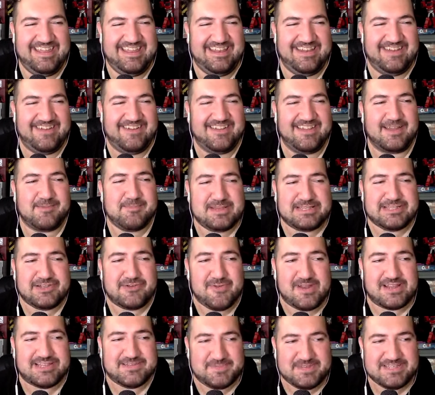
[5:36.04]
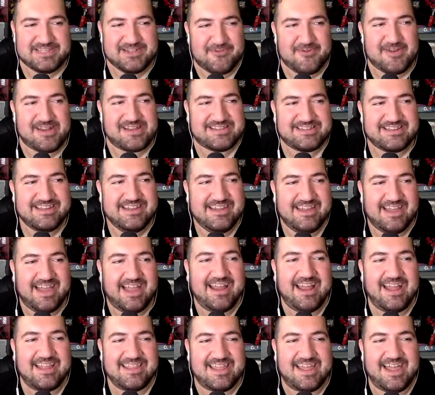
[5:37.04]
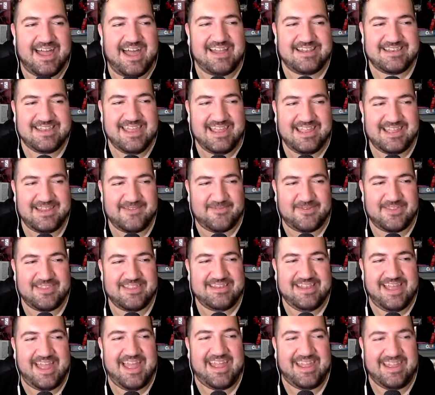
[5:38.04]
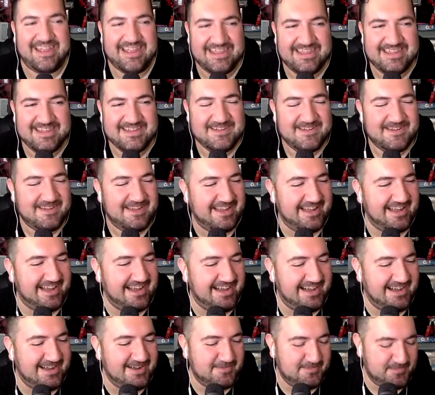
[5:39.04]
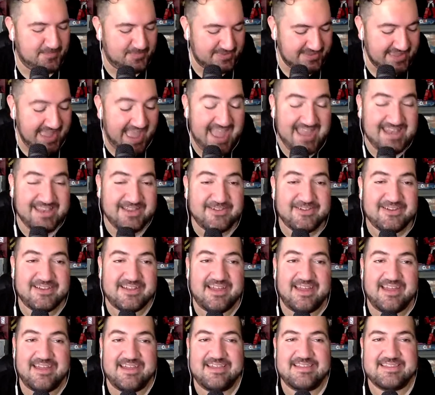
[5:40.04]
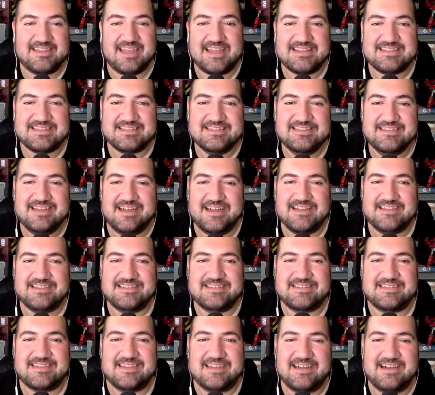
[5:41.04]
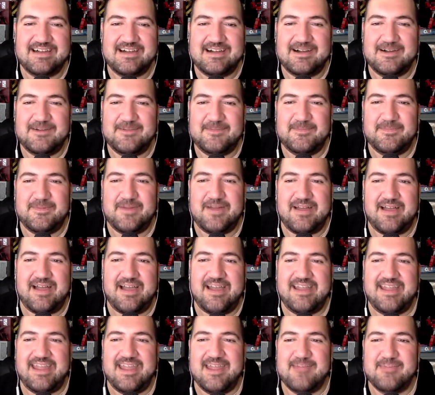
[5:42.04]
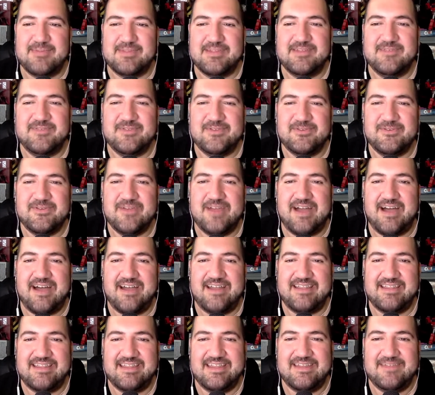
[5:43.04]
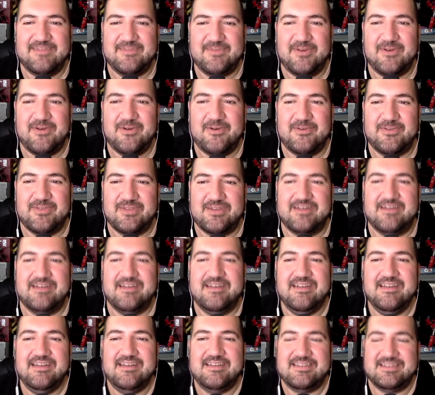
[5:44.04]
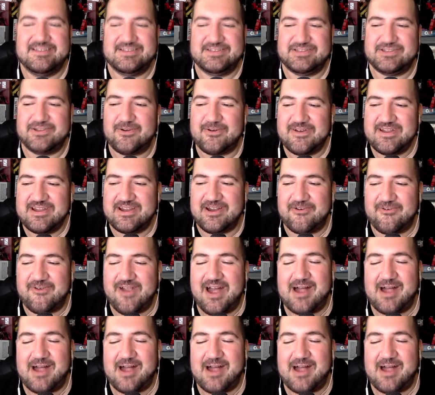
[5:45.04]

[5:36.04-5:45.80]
Like, Mr. Rich, yes. I got the hot ticket for the day. Yeah, dude, that's nuts. I can't believe you got the story